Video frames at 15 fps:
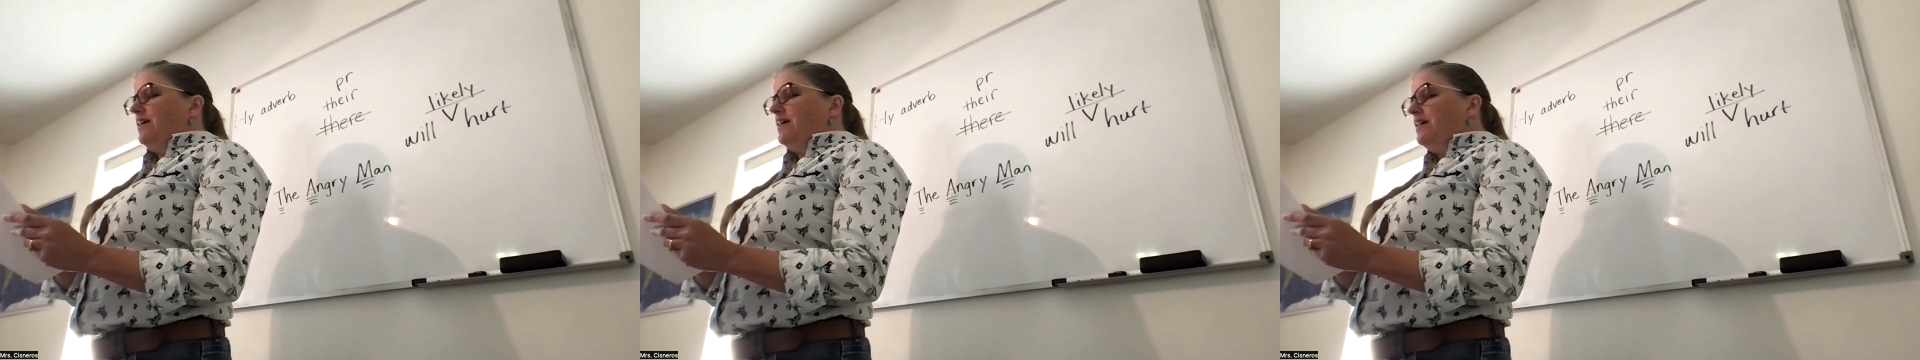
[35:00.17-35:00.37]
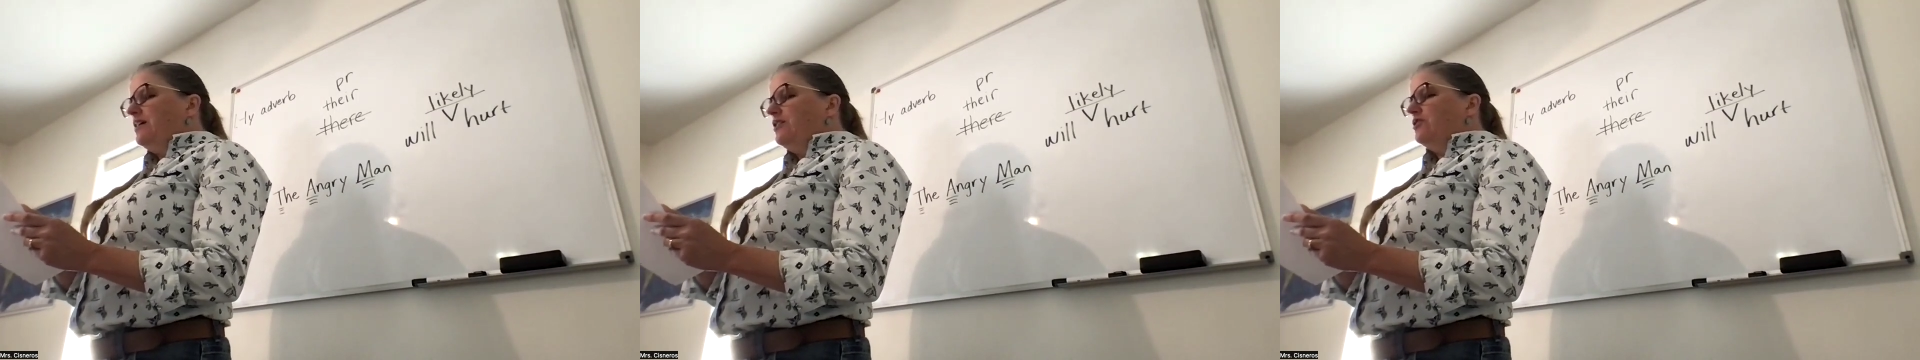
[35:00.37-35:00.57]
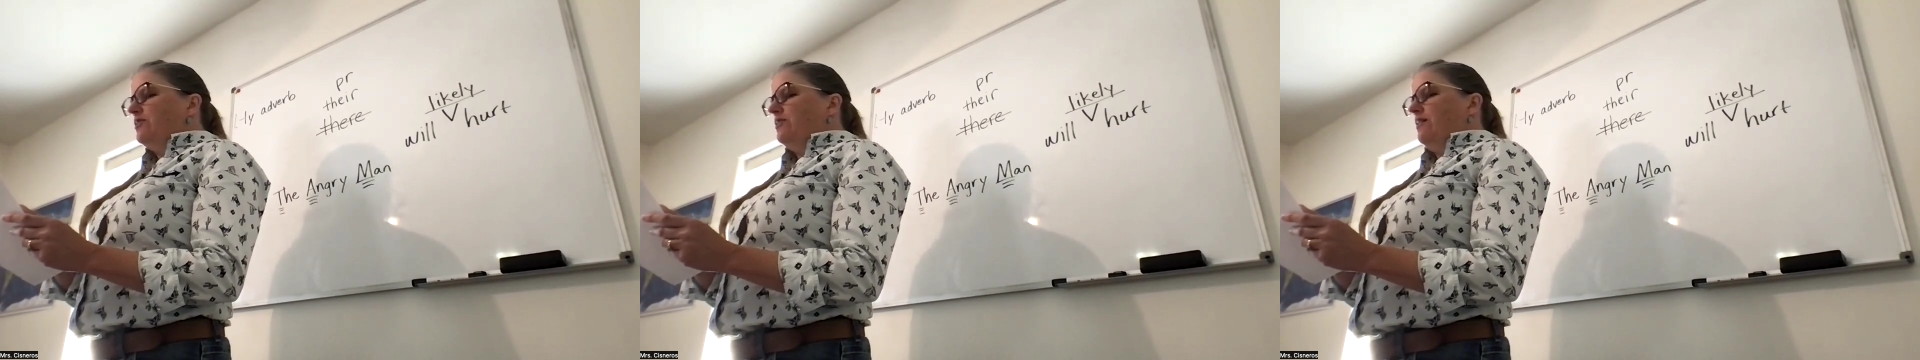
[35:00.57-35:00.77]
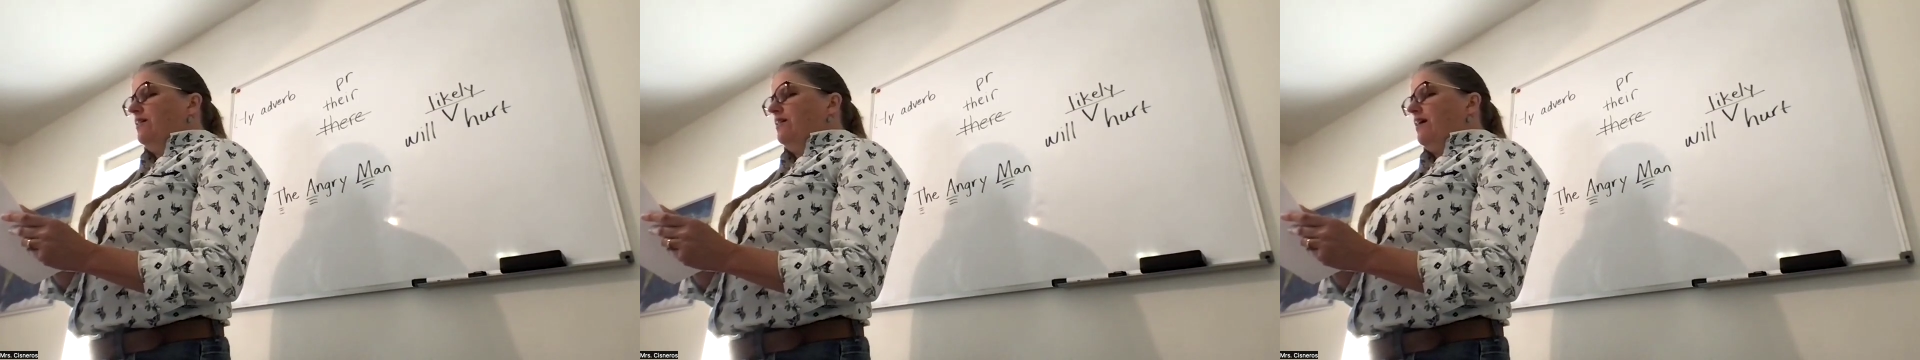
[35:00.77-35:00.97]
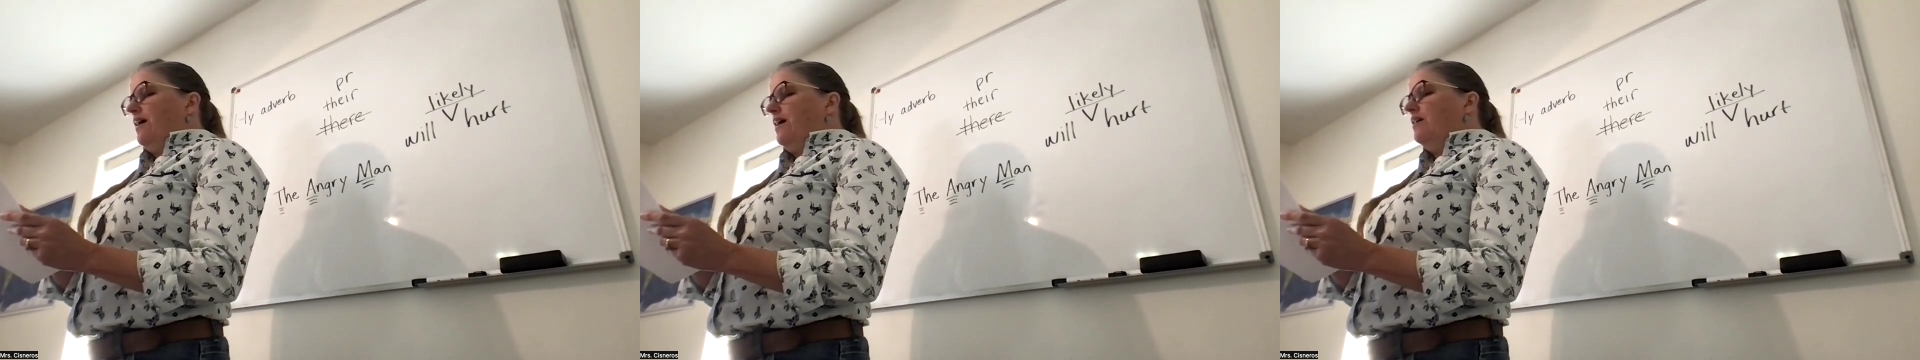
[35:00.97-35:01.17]

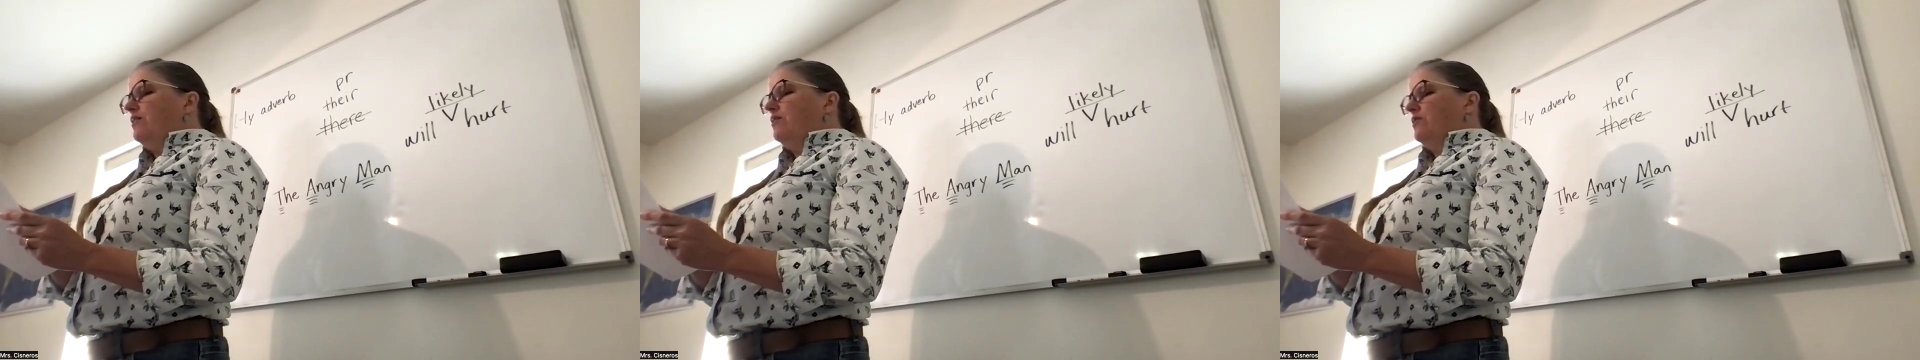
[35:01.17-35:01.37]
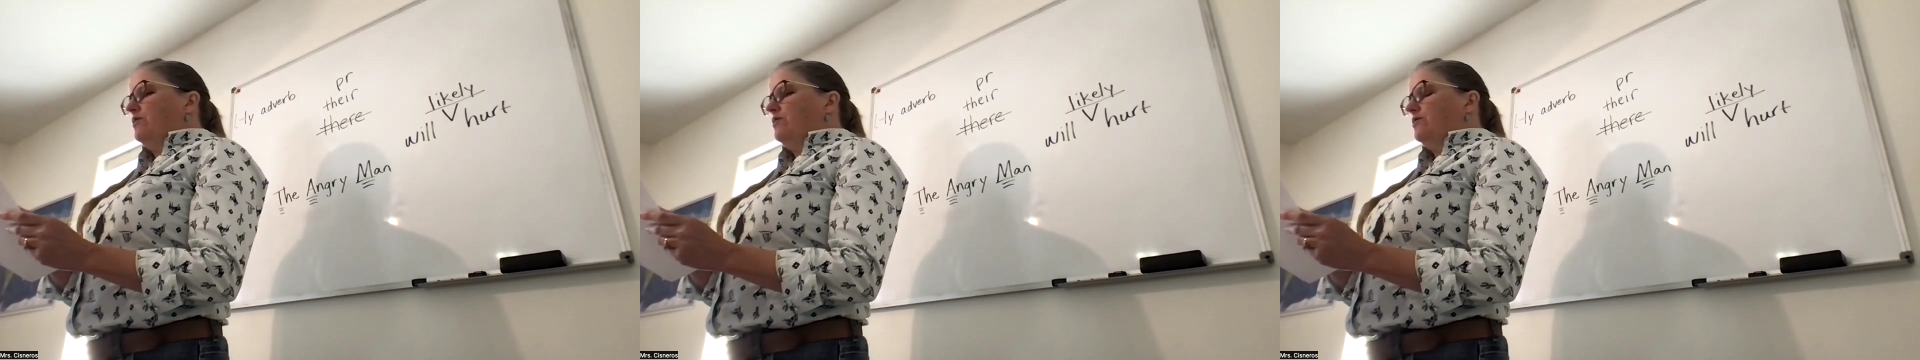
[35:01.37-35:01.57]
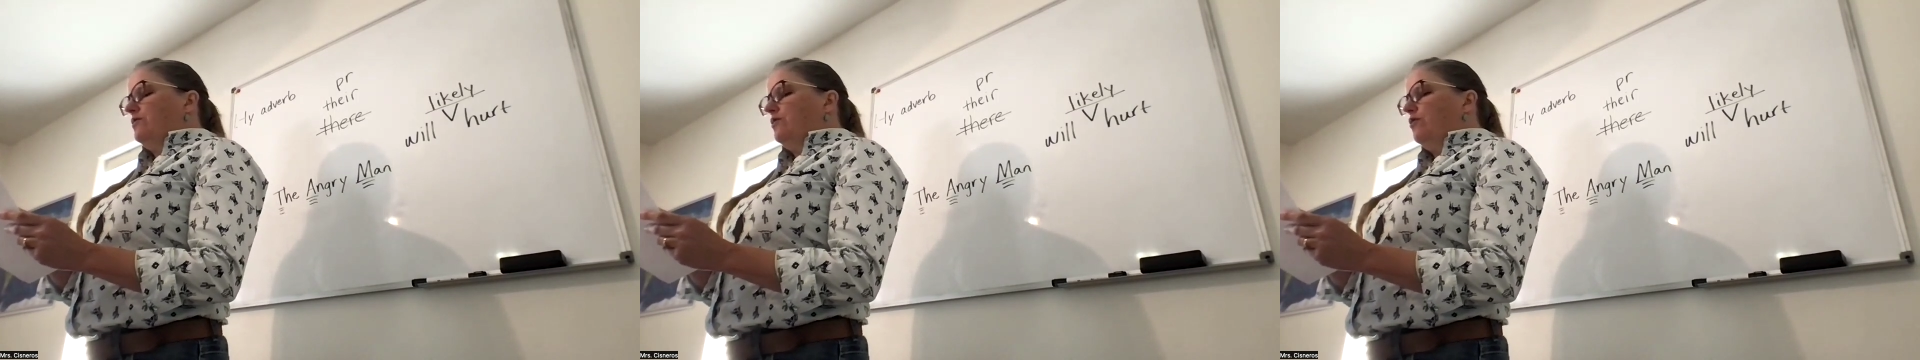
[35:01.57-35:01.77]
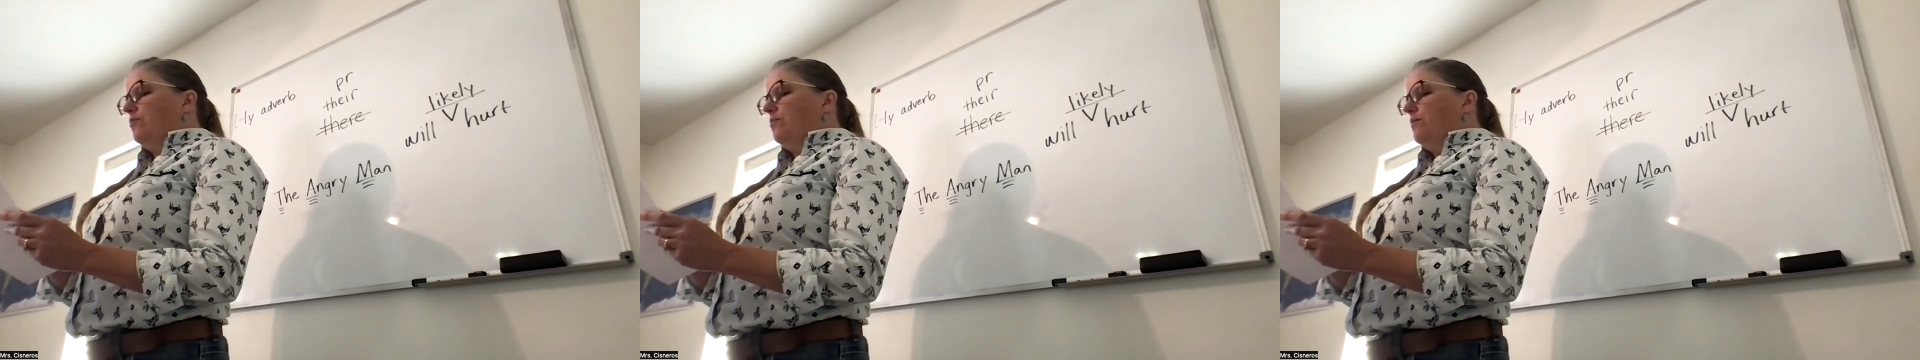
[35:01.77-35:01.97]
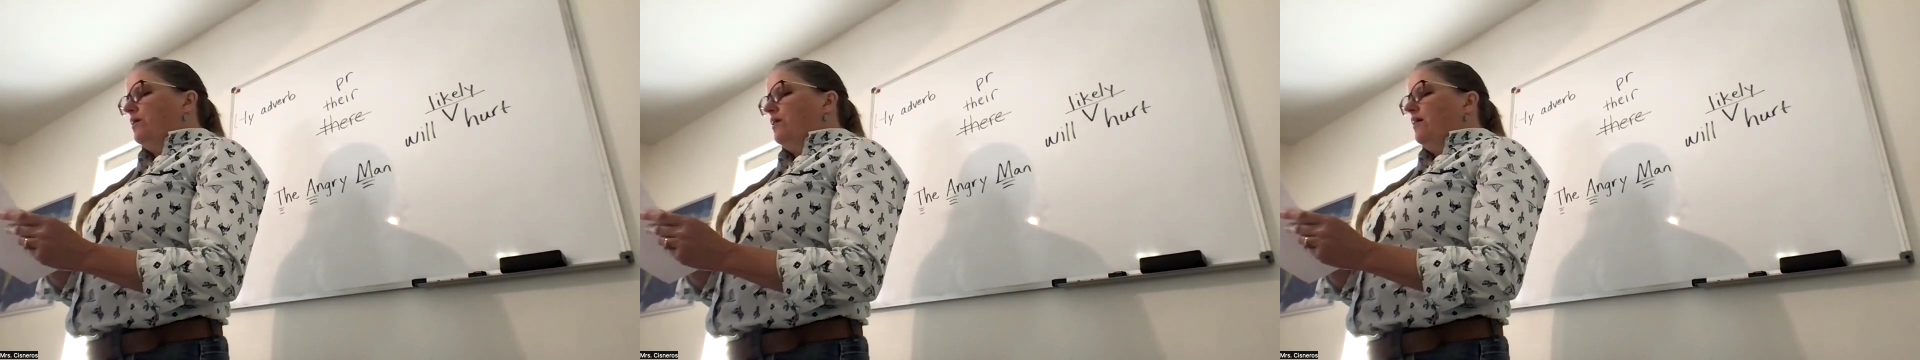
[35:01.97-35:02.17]
easily ate the
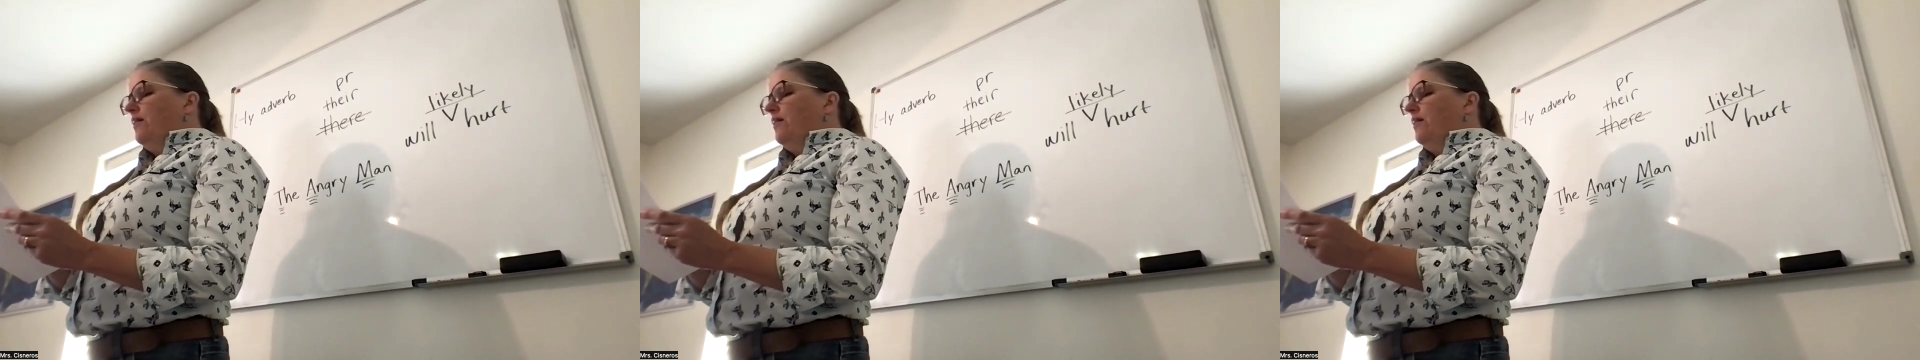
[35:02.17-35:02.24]
soup,